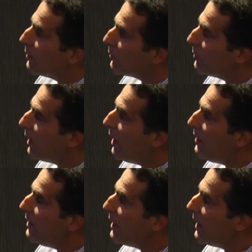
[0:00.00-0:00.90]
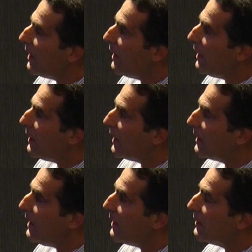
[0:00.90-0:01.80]
Through either a
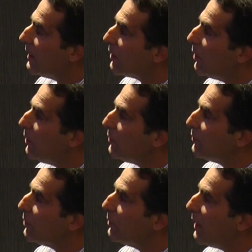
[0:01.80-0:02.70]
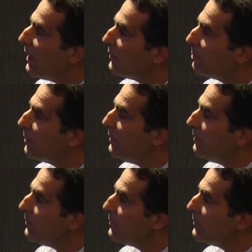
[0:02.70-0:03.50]
COX-2 aspirin